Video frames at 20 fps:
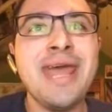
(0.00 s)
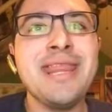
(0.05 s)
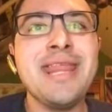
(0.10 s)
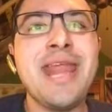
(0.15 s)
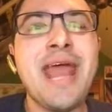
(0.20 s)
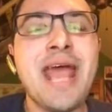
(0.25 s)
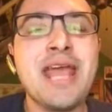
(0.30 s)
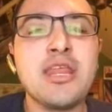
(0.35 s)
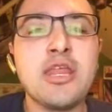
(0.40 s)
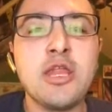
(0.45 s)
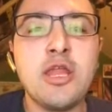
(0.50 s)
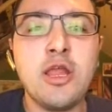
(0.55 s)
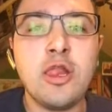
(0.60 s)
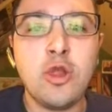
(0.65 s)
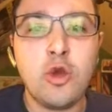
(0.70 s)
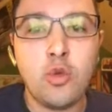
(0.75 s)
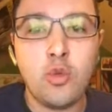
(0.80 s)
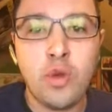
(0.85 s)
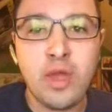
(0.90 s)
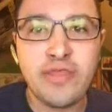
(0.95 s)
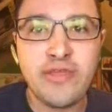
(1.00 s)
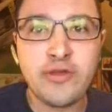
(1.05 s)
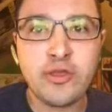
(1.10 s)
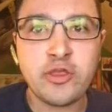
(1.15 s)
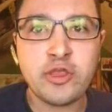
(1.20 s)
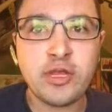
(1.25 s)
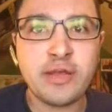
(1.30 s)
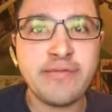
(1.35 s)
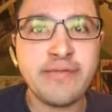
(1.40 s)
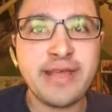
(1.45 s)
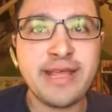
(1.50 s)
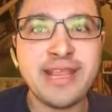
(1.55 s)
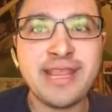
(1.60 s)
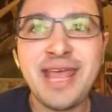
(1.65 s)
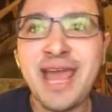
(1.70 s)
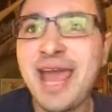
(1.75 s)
the National Weather Service